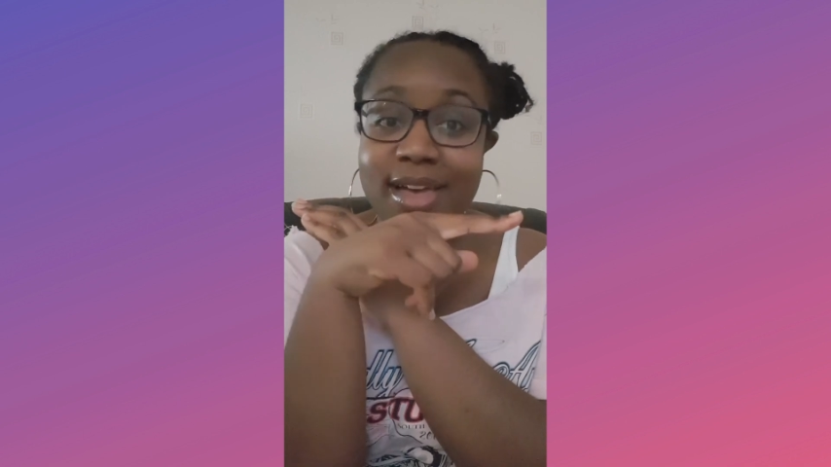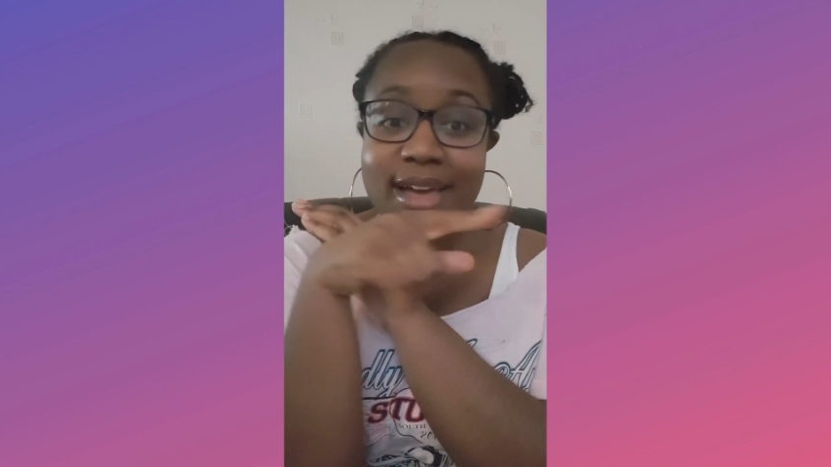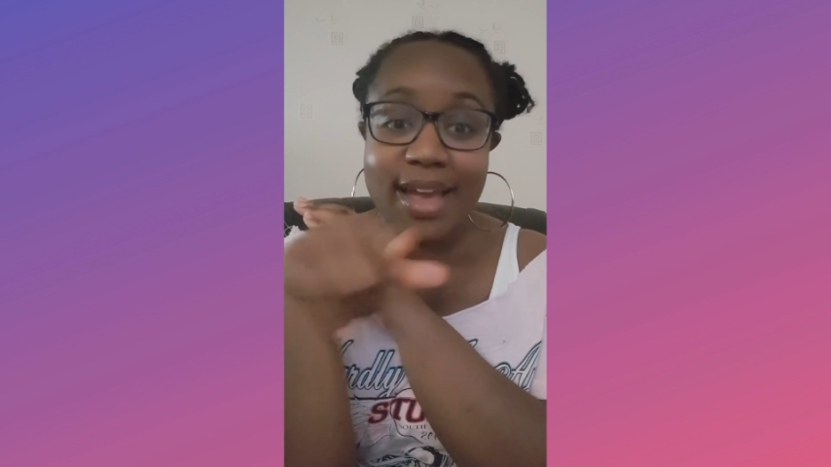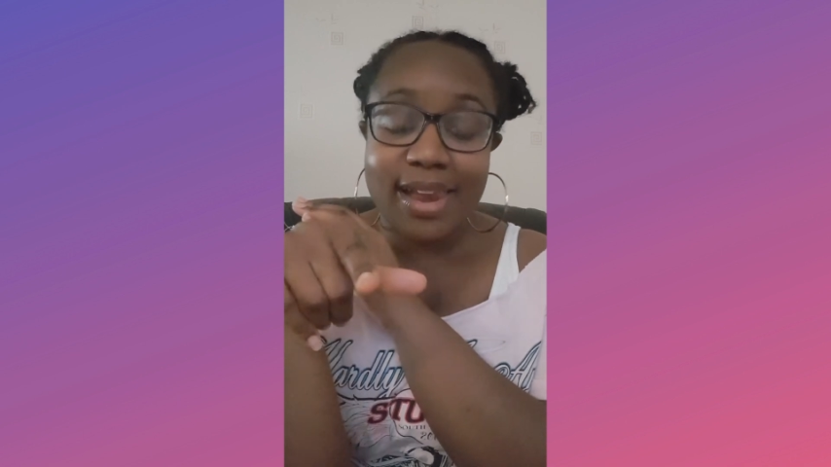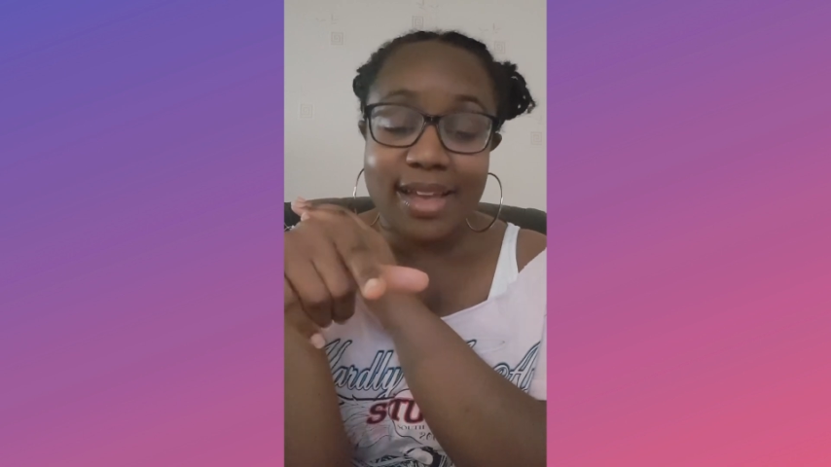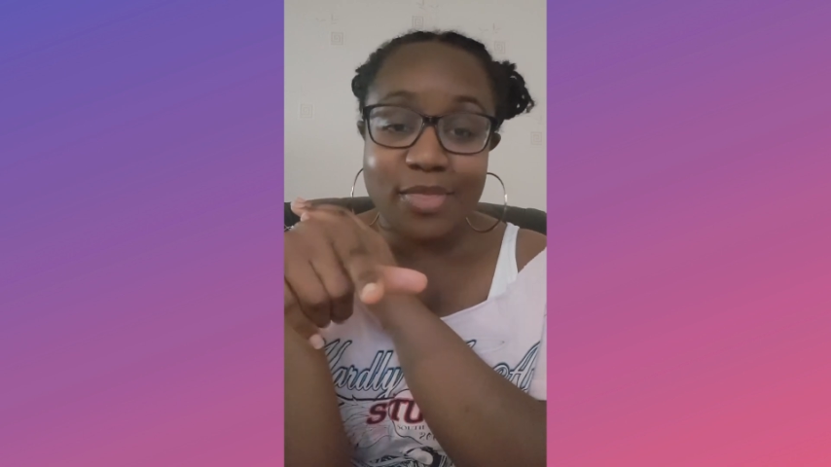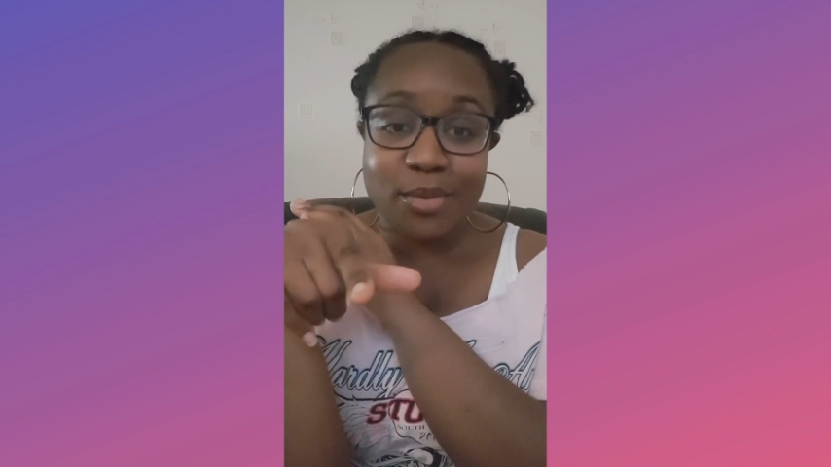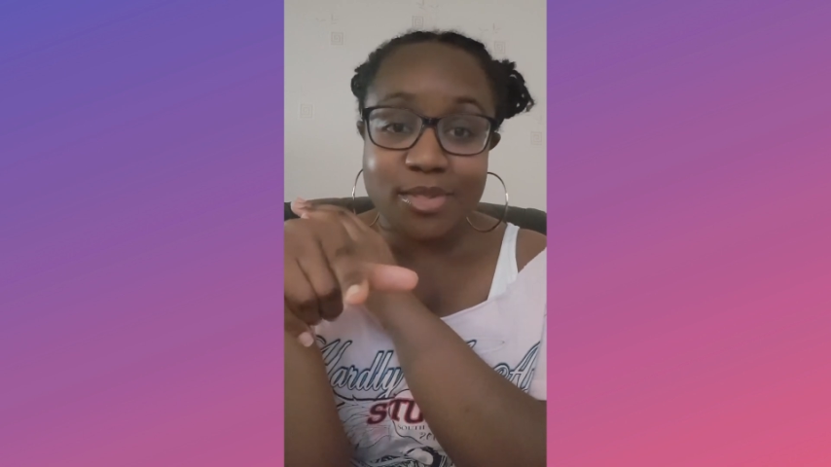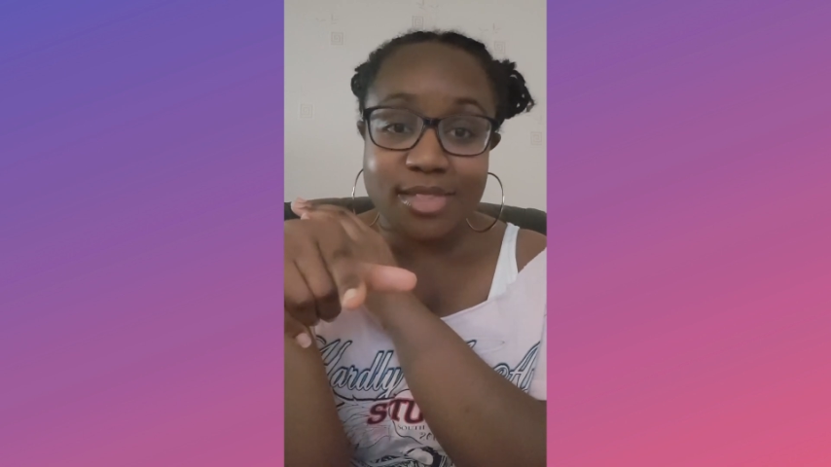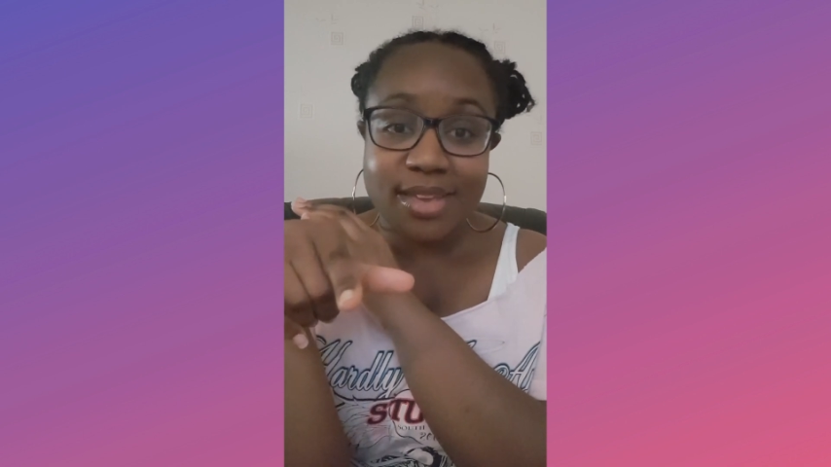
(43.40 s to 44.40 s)
highlight
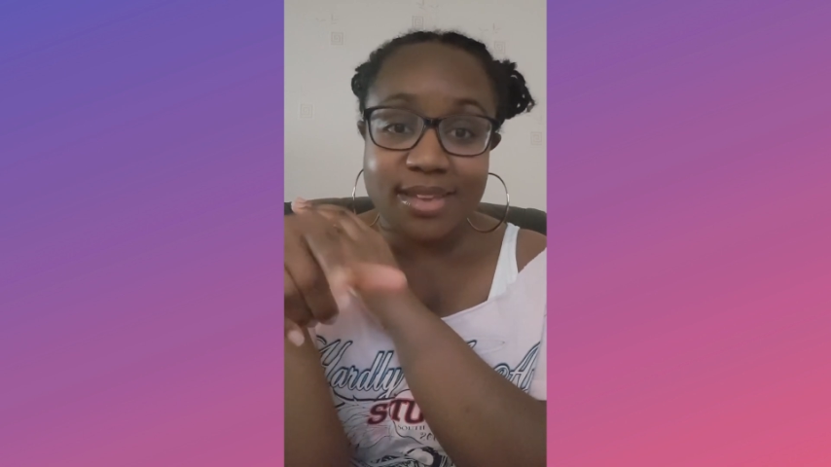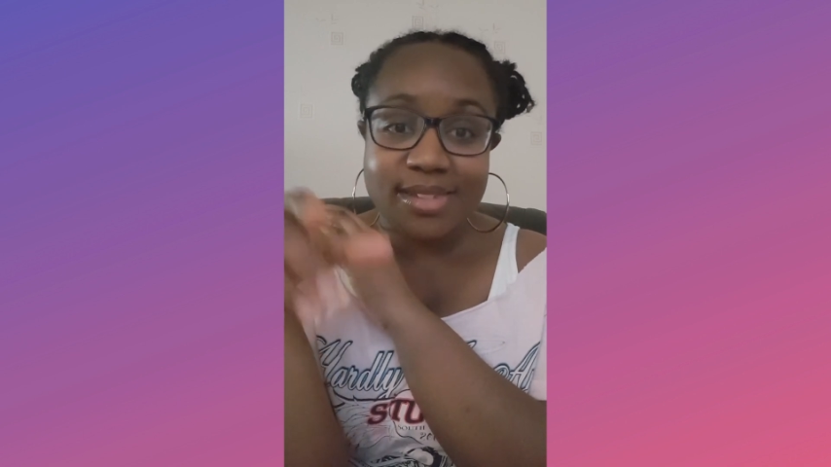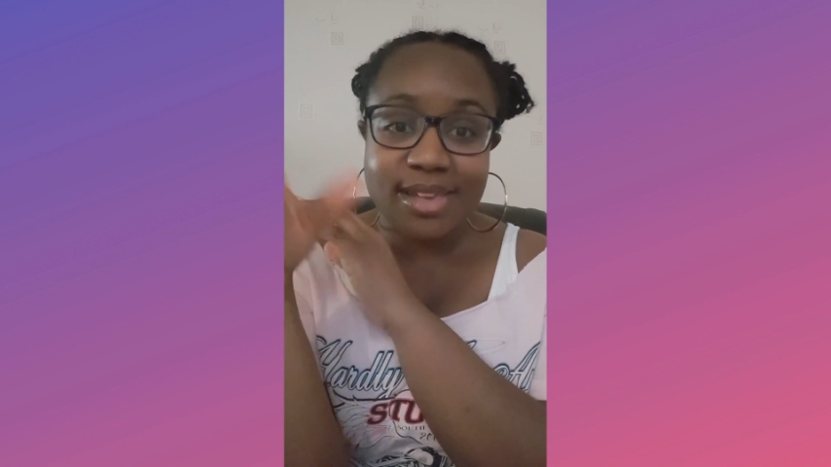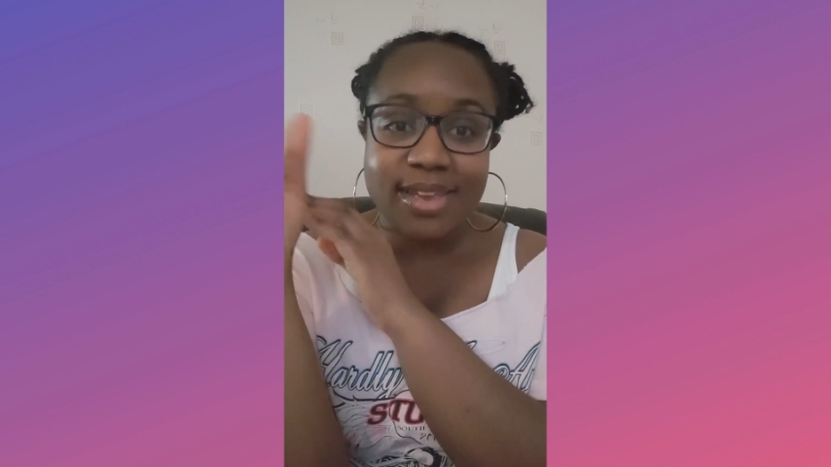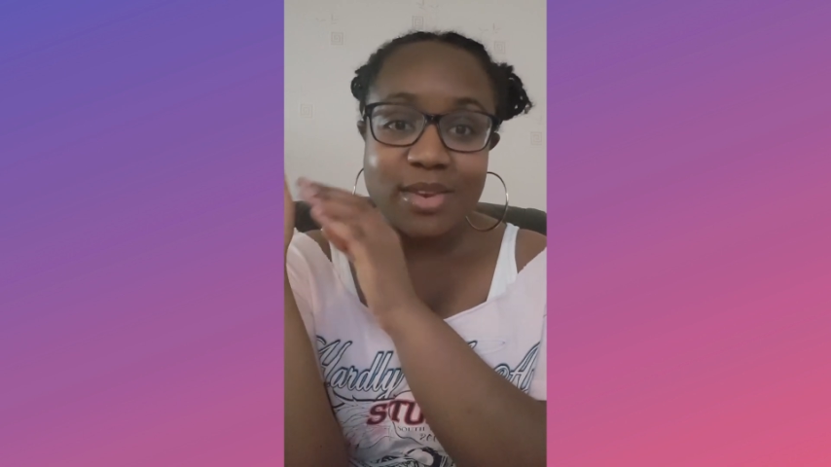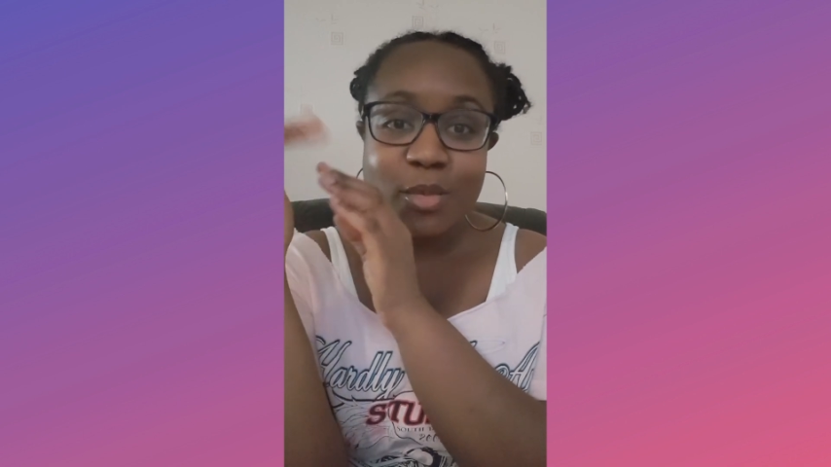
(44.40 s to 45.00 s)
those things and